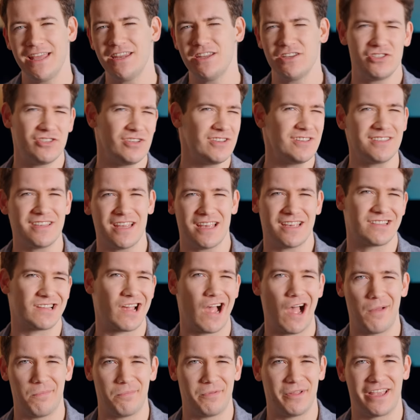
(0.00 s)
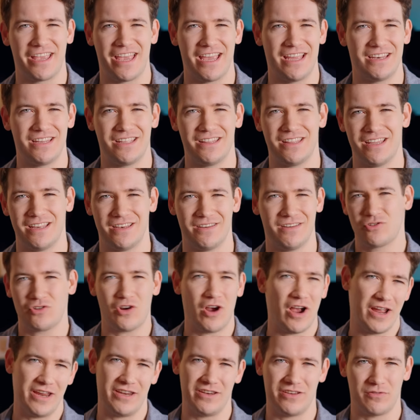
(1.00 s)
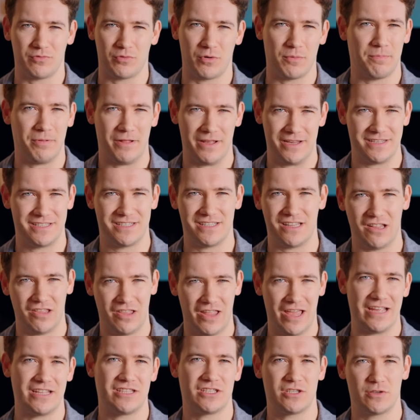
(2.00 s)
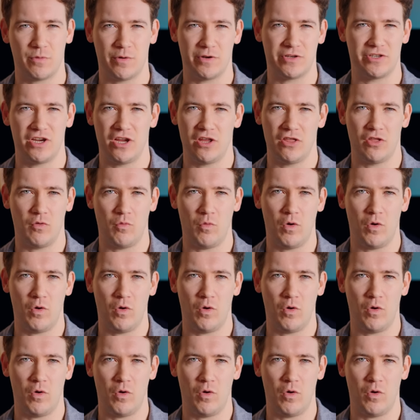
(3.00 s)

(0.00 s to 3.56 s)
and it's just less complicated than trying to replace the light switch in the